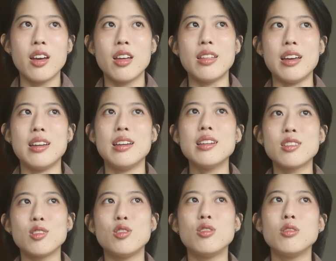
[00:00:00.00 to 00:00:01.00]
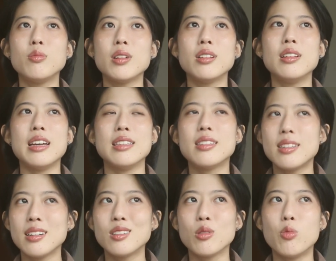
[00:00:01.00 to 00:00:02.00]
that it is human
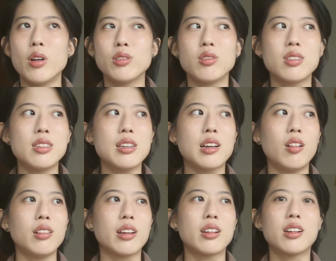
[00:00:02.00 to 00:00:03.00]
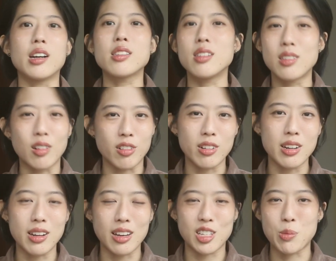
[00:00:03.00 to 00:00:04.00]
instinct to want to seek out like gustatory
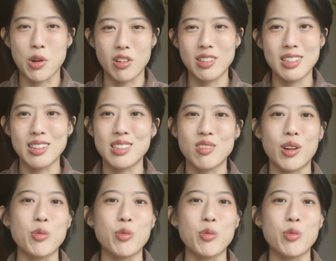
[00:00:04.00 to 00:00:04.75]
experiences, right?